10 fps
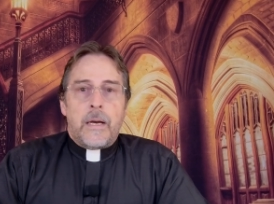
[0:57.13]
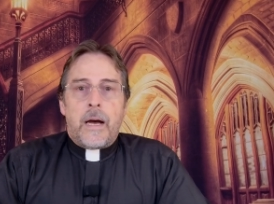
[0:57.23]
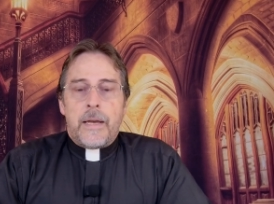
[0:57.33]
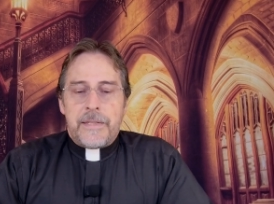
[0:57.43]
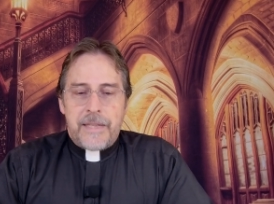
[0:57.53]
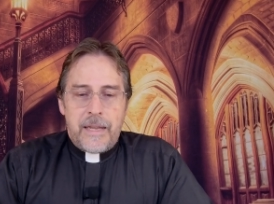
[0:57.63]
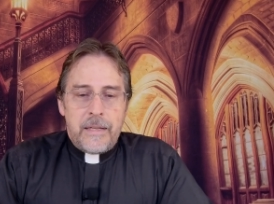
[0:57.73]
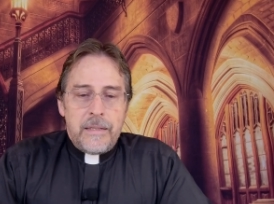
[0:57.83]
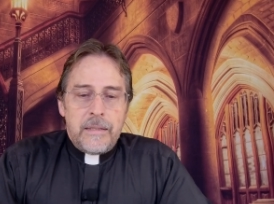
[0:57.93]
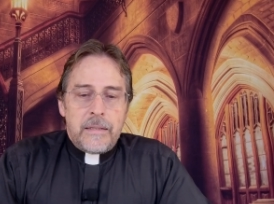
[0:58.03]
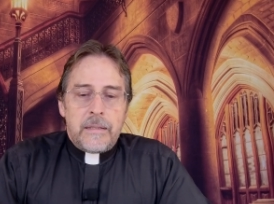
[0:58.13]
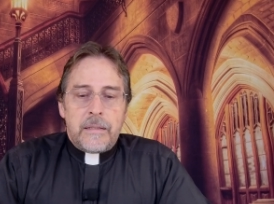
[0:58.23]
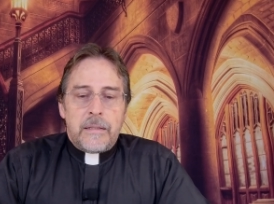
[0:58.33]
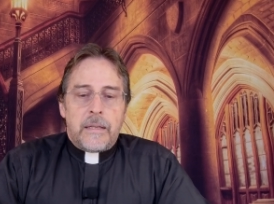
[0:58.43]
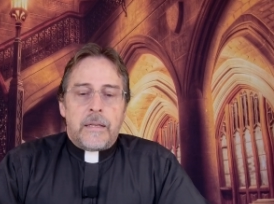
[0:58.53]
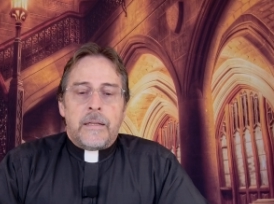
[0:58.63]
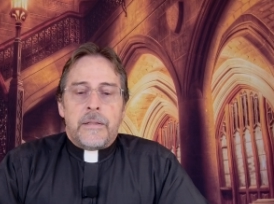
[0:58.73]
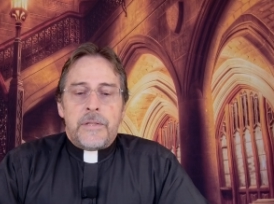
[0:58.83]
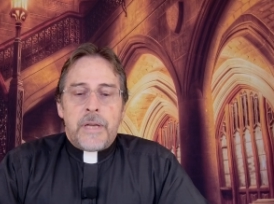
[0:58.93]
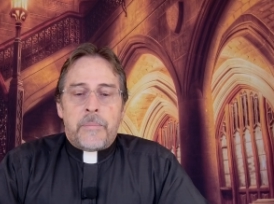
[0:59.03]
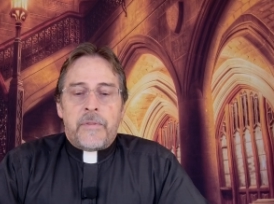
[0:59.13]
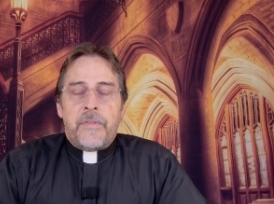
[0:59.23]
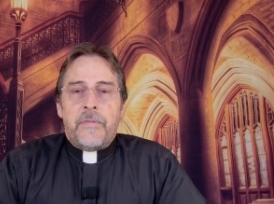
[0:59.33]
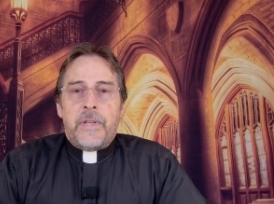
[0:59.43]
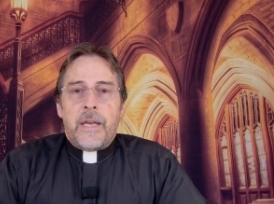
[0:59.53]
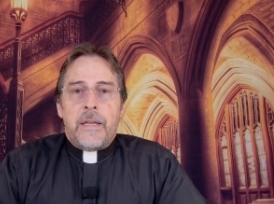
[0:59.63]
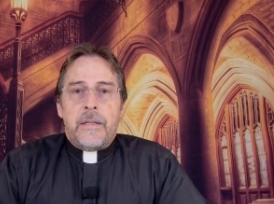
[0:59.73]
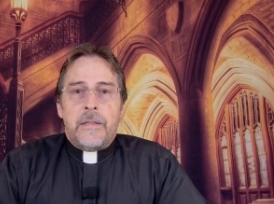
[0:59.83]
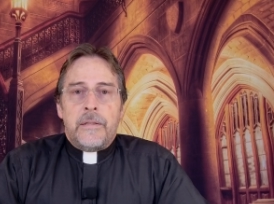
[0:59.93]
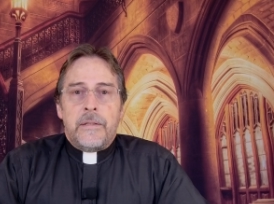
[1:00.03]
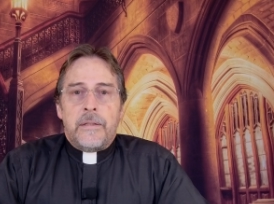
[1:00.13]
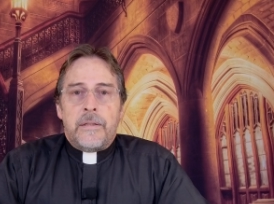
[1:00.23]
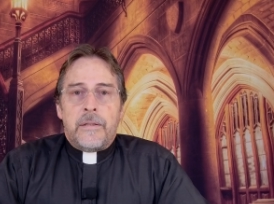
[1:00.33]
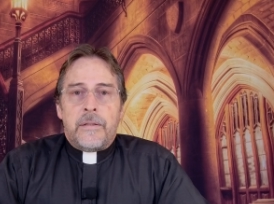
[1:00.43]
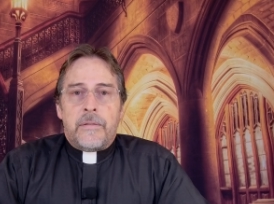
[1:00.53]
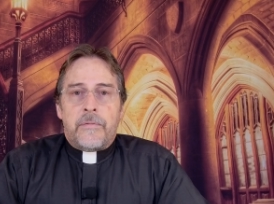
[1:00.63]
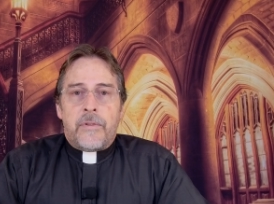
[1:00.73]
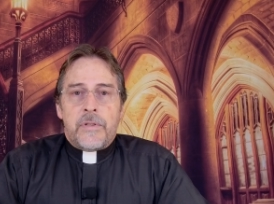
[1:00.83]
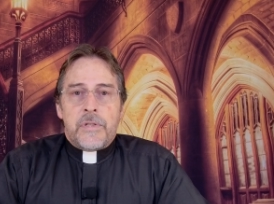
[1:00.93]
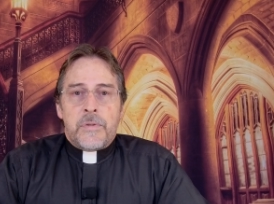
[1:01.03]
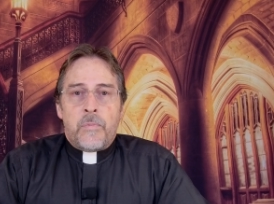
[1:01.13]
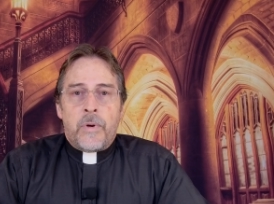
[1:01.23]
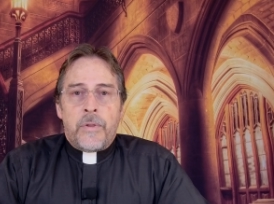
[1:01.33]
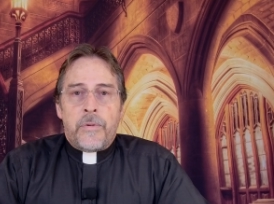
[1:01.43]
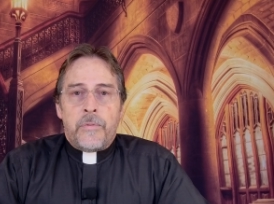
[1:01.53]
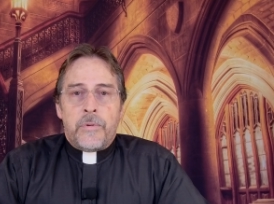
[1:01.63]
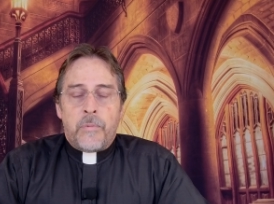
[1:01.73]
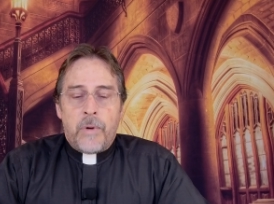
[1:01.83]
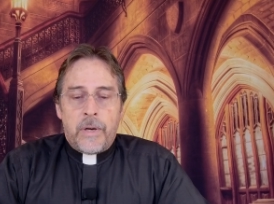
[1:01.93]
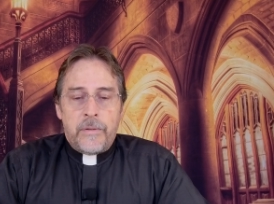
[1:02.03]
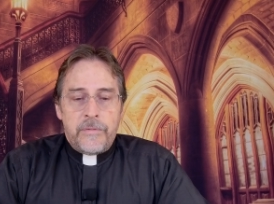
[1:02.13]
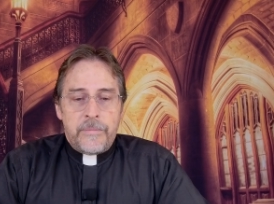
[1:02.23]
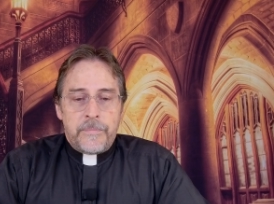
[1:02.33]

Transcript: Isaiah uh, chapter 58, verses 1 through 12.